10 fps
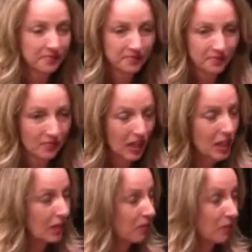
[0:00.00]

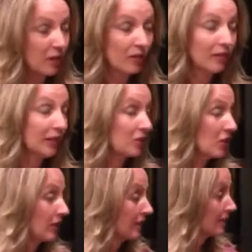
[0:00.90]
They, apparently she
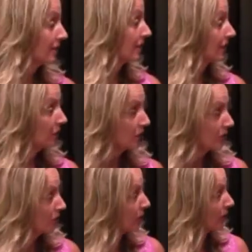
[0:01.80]
thinks it's going to earn
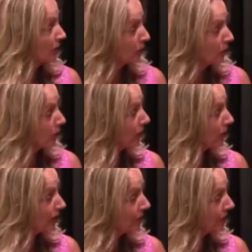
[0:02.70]
her a greater reward in
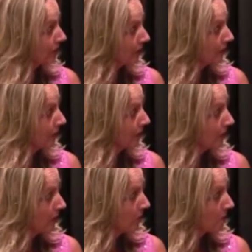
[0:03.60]
heaven.
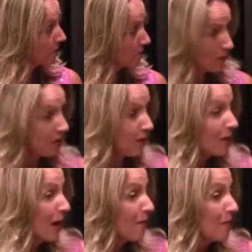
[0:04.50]
I mean, I,
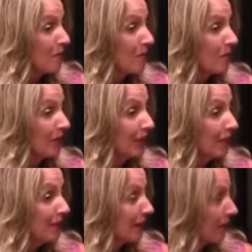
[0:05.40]
I remember
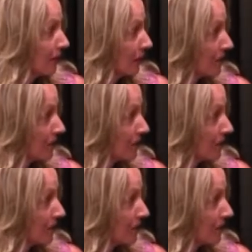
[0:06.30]
believing that when I was a